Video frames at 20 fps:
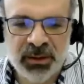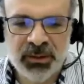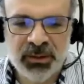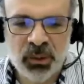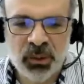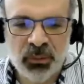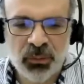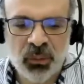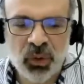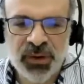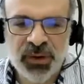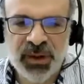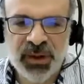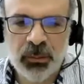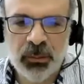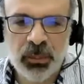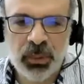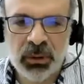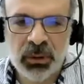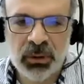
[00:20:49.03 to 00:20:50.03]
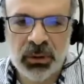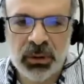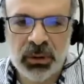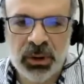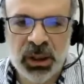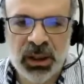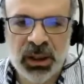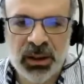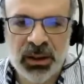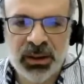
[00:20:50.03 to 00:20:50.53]
for example,
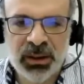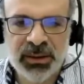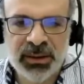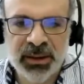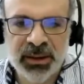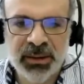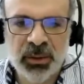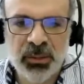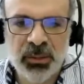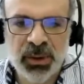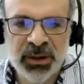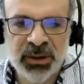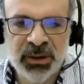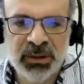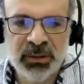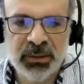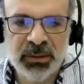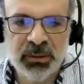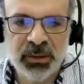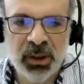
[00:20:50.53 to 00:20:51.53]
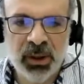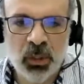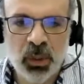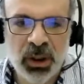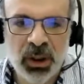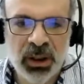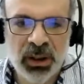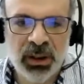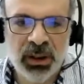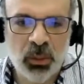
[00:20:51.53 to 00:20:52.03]
Tendermint
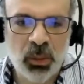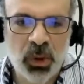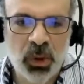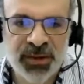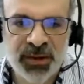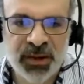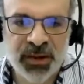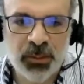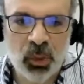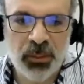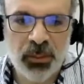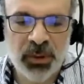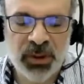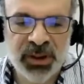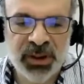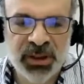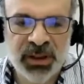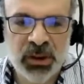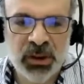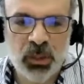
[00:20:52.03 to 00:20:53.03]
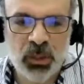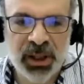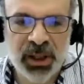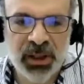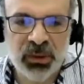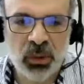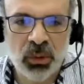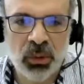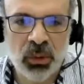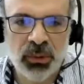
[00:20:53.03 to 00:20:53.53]
requires this property that we
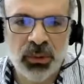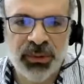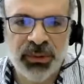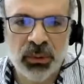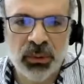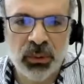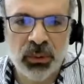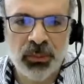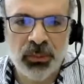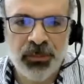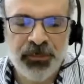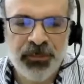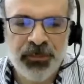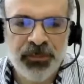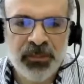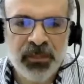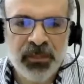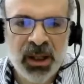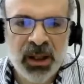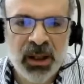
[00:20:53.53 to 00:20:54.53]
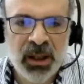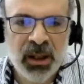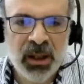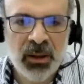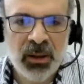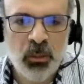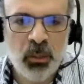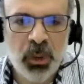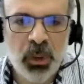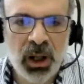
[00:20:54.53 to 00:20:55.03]
can also
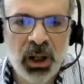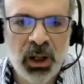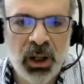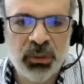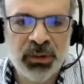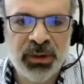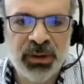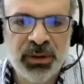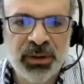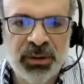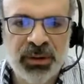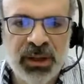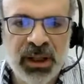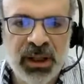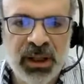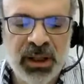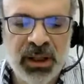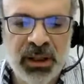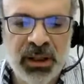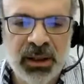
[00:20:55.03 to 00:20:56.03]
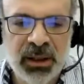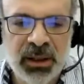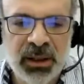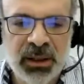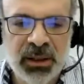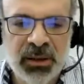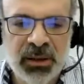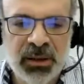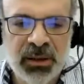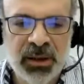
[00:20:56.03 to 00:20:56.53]
bound the
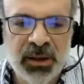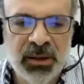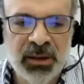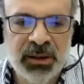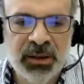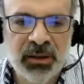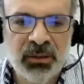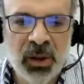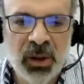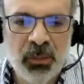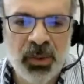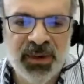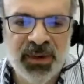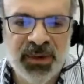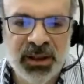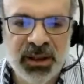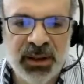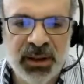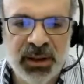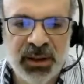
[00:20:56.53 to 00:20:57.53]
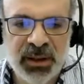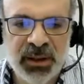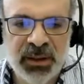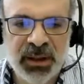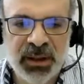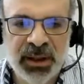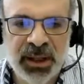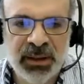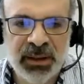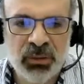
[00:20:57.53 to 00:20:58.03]
discrepancy in
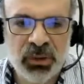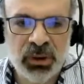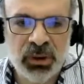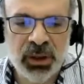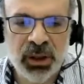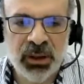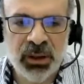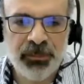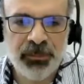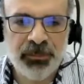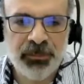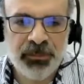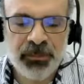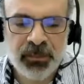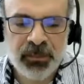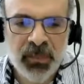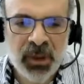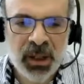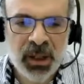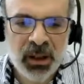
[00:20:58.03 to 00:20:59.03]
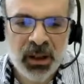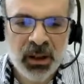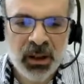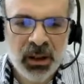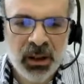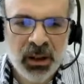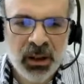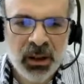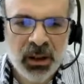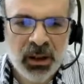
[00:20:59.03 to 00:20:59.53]
the entry time.
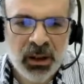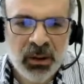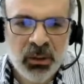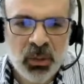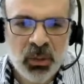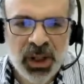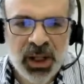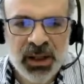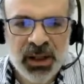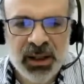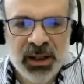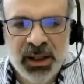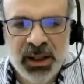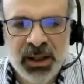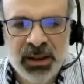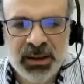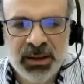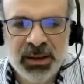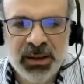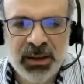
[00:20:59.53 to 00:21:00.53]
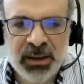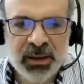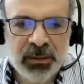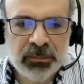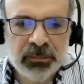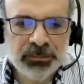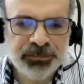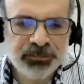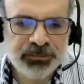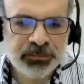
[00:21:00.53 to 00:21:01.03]
Okay, and
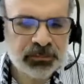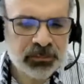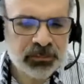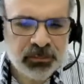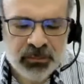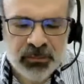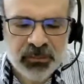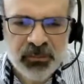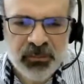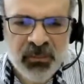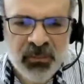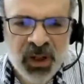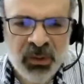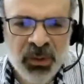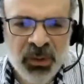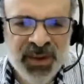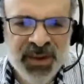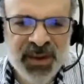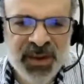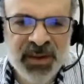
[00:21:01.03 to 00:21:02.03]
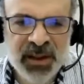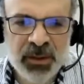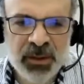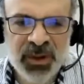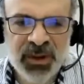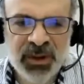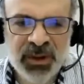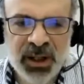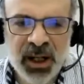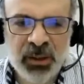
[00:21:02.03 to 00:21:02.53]
when system
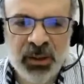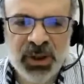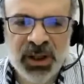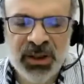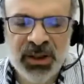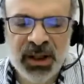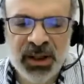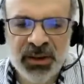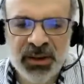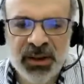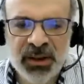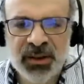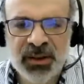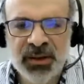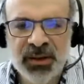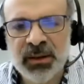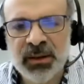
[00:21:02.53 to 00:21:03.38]
is timely, then this